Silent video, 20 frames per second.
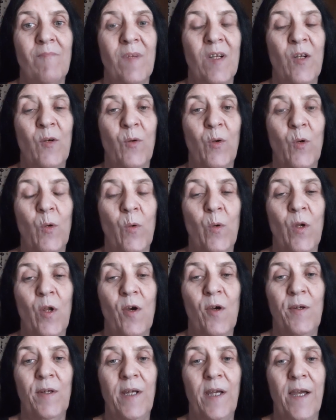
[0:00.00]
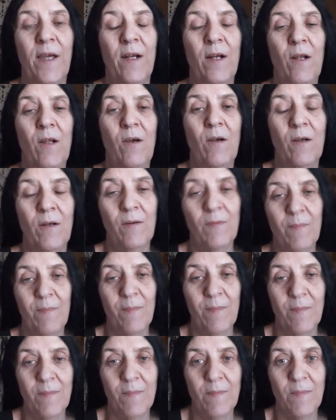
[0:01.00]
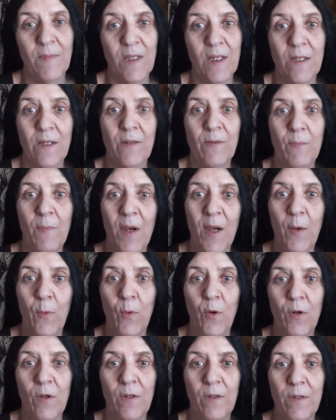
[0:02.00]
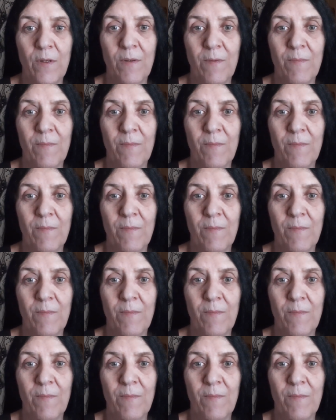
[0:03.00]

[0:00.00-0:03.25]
I don't go along to get along because it's my world.